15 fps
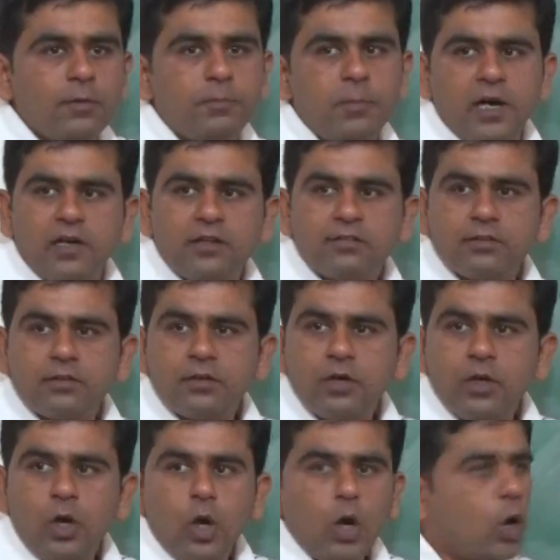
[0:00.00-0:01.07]
pulse
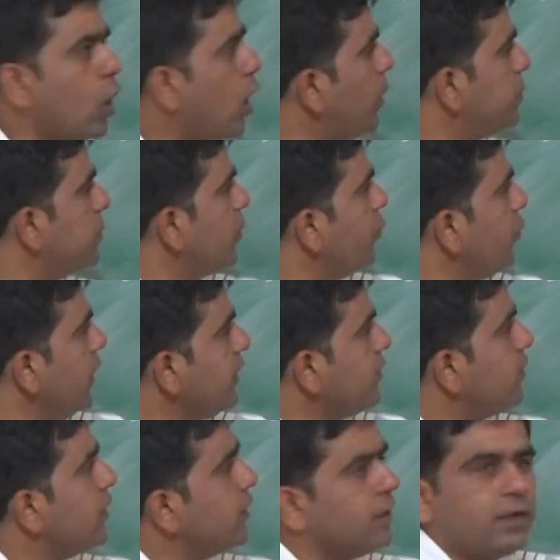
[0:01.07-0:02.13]
of the
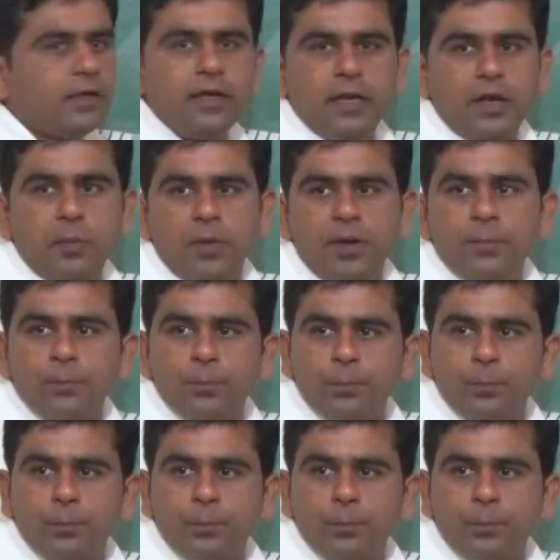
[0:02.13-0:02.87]
width TB,